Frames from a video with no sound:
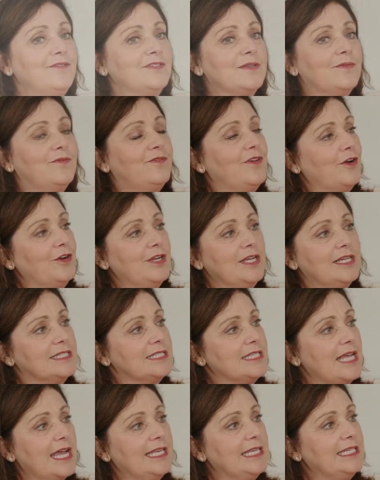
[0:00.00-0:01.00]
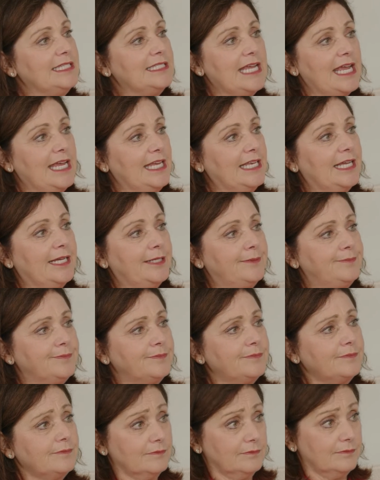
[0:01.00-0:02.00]
some very exciting data
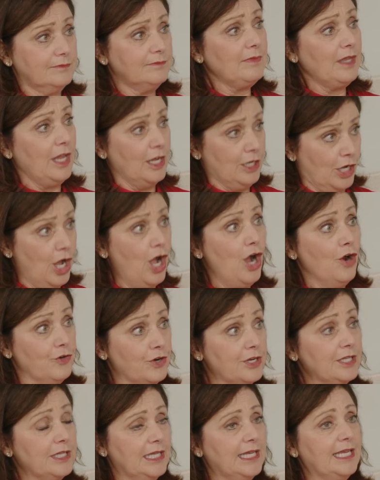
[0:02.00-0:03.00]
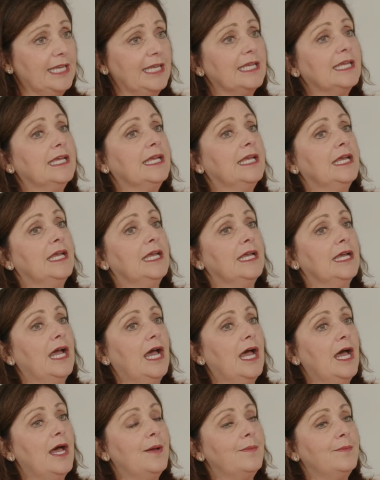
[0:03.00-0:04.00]
currently
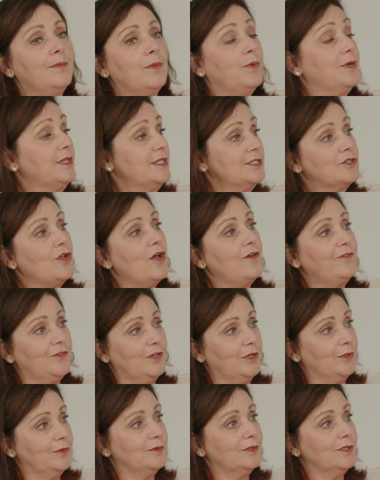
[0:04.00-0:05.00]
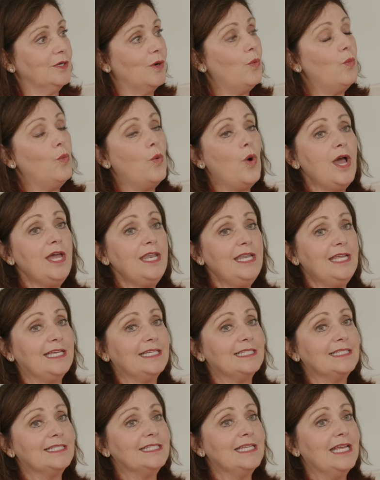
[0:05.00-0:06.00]
with Softvue. One
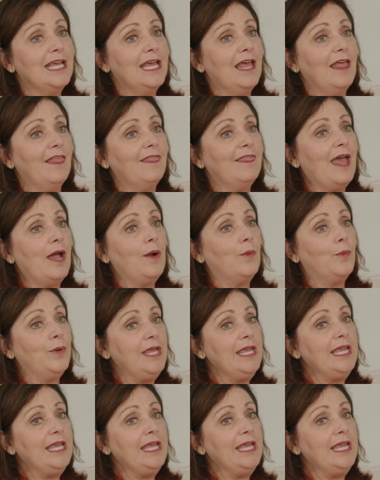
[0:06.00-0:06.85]
is that we